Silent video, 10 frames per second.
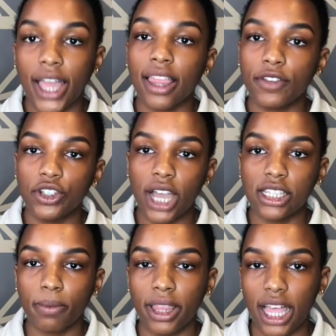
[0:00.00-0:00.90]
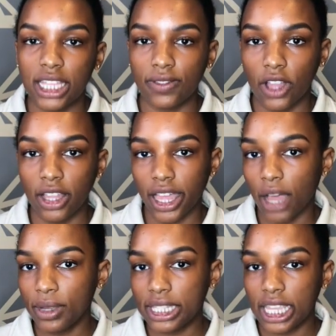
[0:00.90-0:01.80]
I left you guys in my last vlog, like
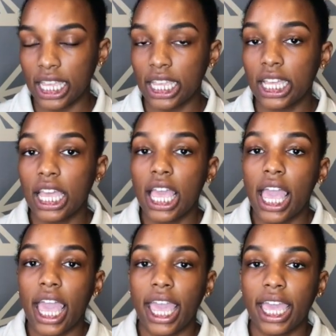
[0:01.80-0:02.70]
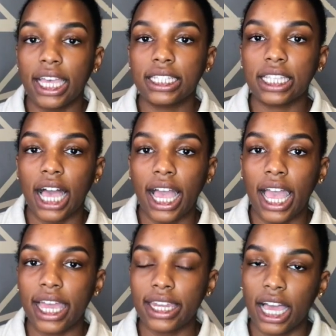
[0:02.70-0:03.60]
I was saying, and I
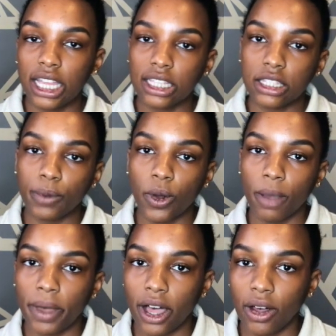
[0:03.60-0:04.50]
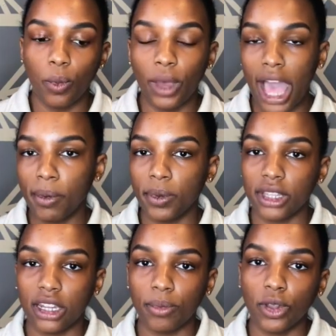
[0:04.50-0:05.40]
had not spoke about what happened
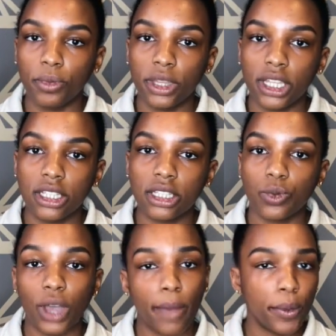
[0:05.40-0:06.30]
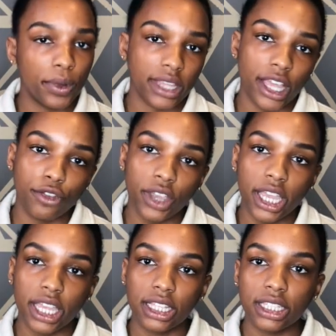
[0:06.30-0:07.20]
with unemployment, what happened with that
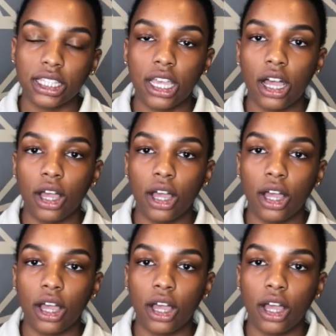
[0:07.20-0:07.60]
grant.